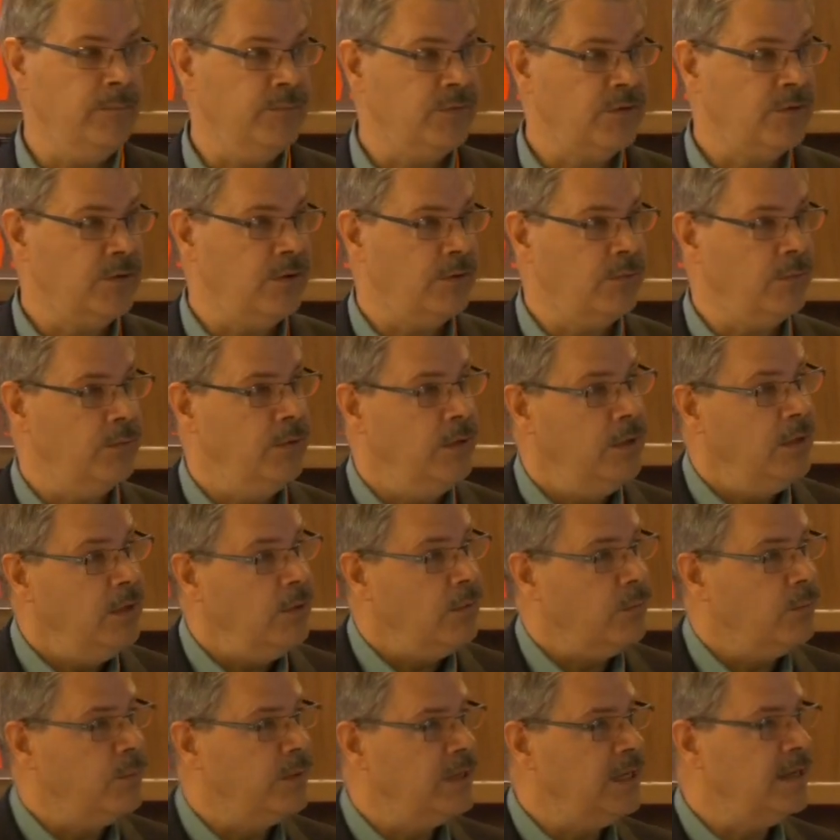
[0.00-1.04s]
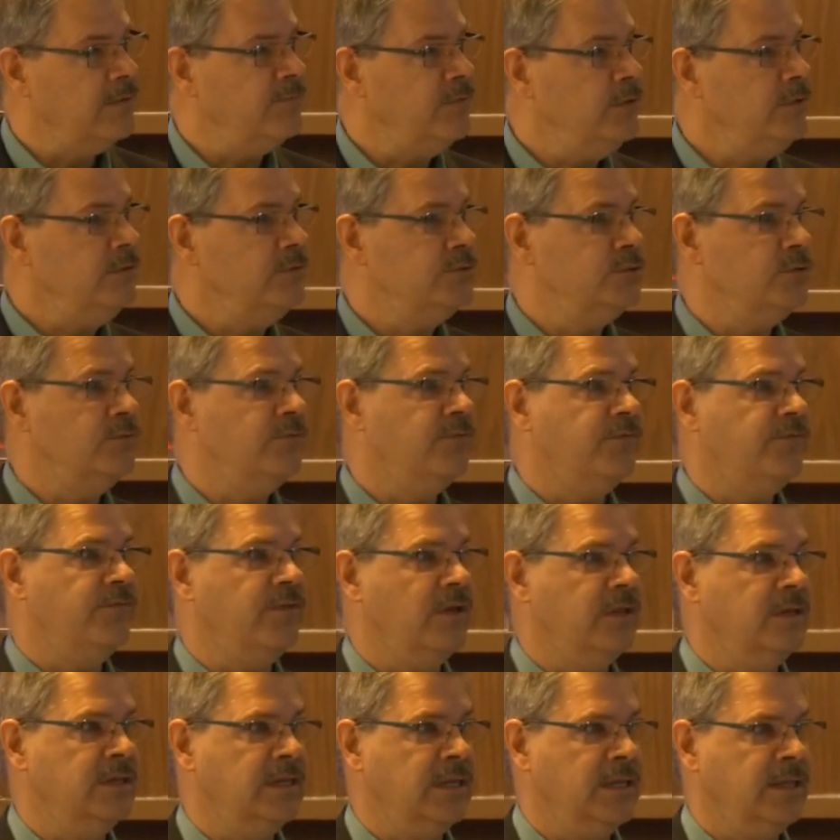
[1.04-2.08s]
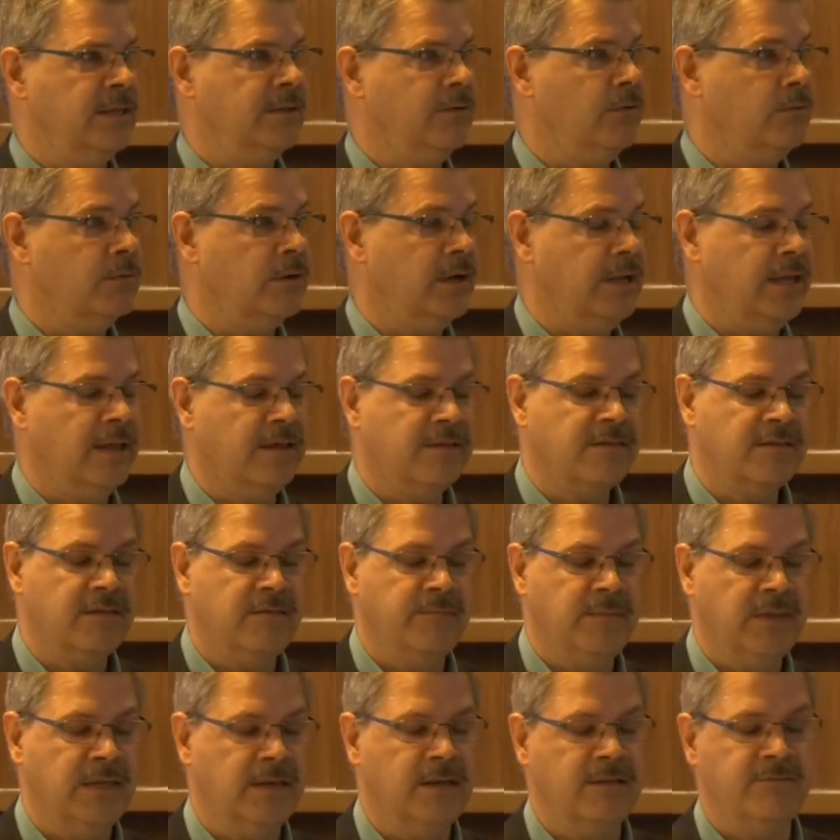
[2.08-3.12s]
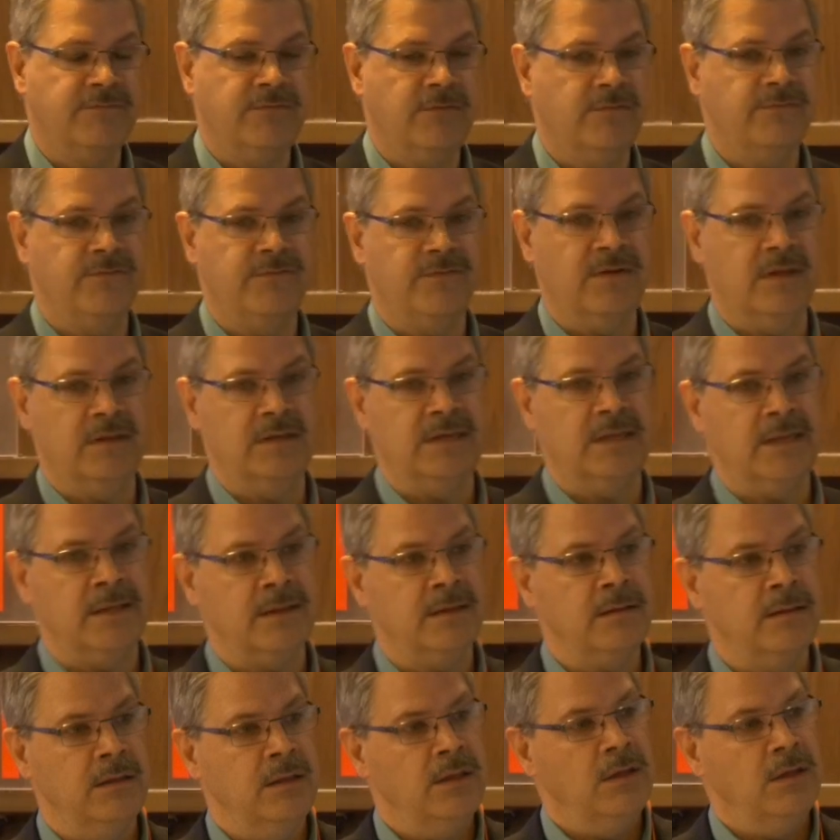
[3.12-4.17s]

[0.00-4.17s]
So whenever you do funding or estimating for funding,